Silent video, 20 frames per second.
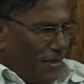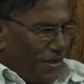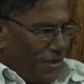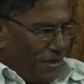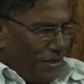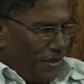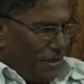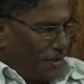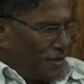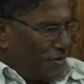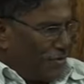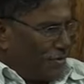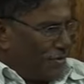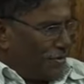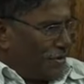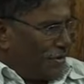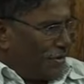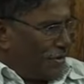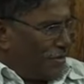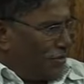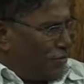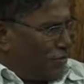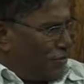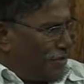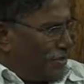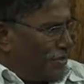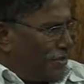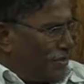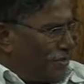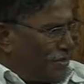He has chosen
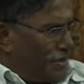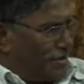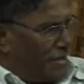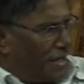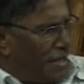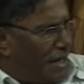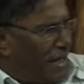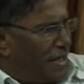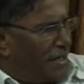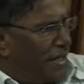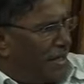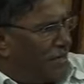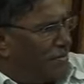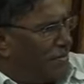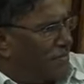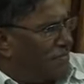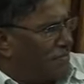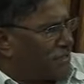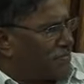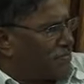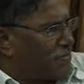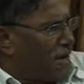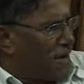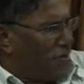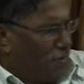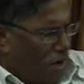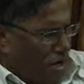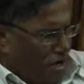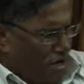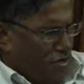this, and then I gave him a
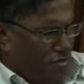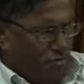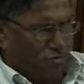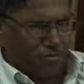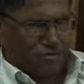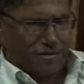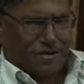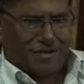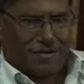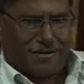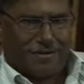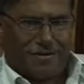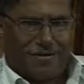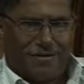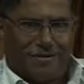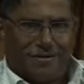spine. Why did you choose it?